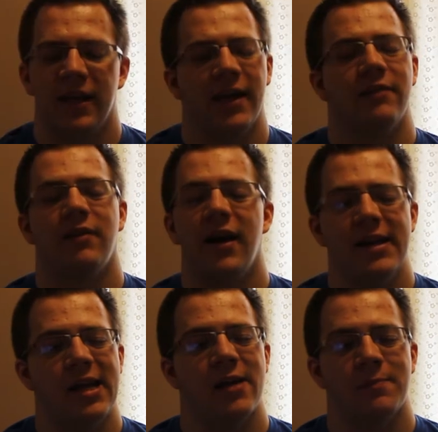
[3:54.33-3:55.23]
Have I
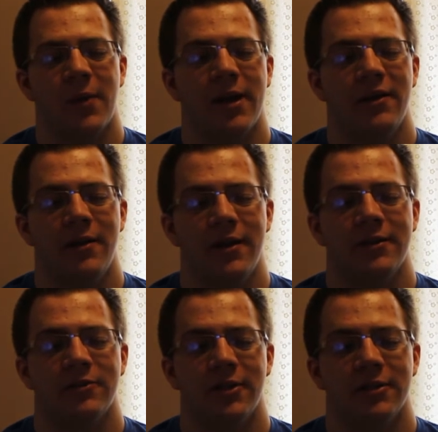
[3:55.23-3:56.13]
kept my New
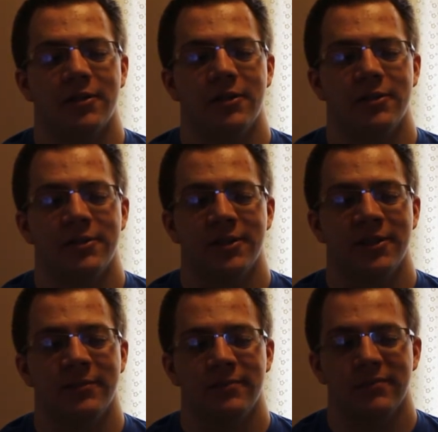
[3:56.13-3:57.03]
Year's
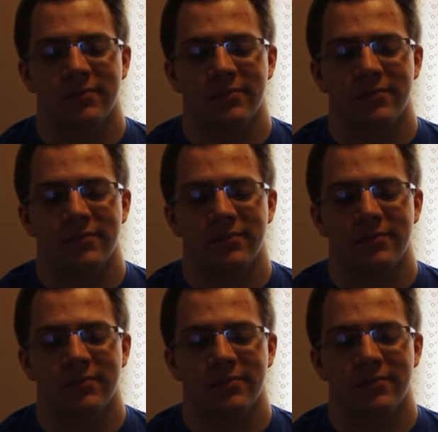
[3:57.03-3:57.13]
resolution?